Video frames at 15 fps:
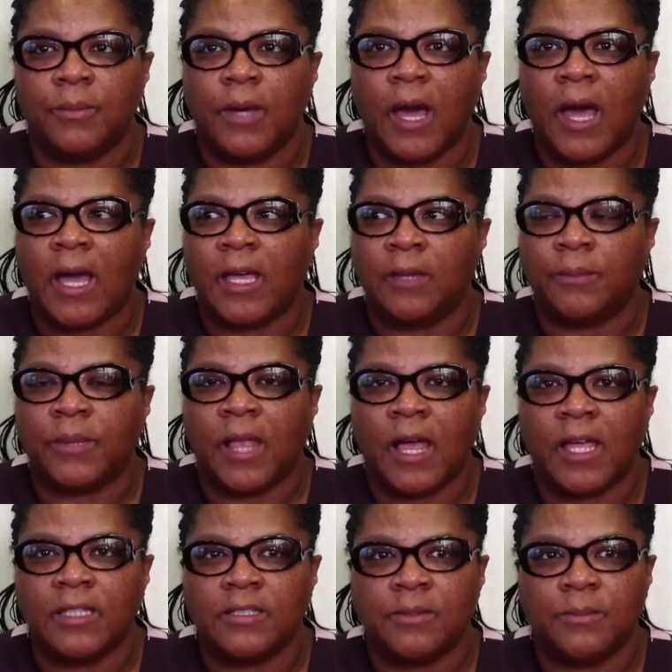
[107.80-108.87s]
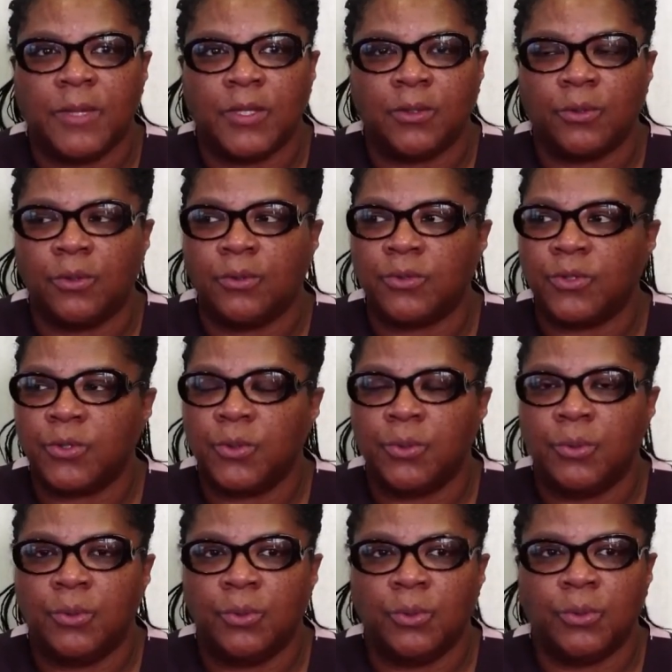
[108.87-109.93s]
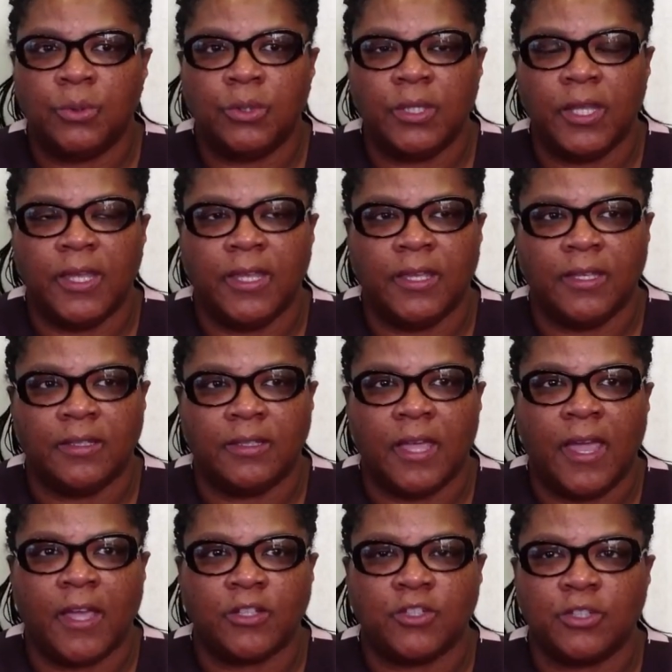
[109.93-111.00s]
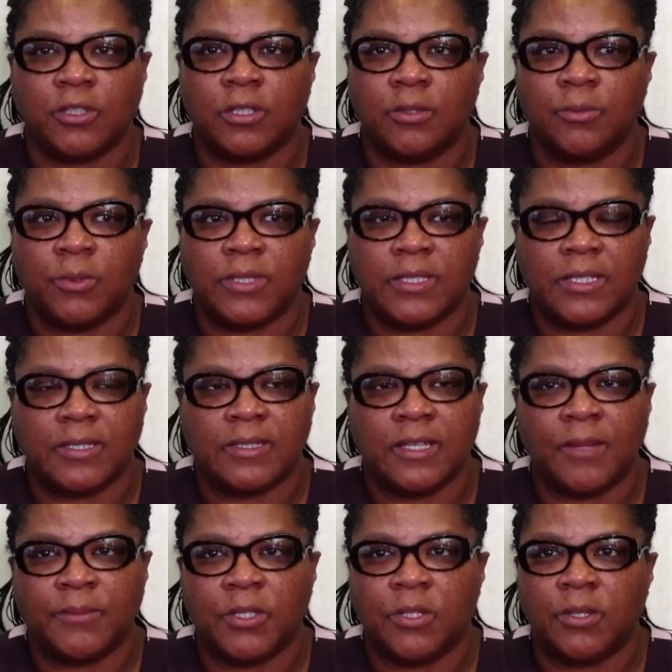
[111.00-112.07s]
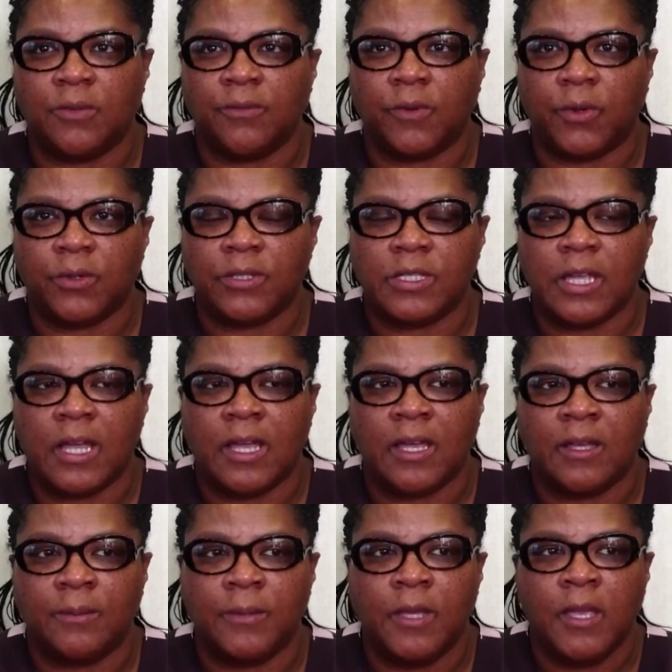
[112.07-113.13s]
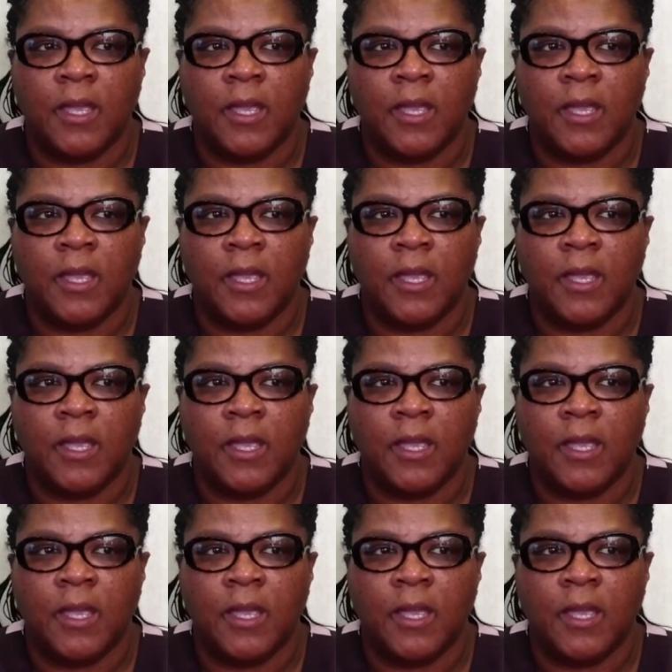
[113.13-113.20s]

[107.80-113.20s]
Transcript: I applied to medical school and actually was accepted the first time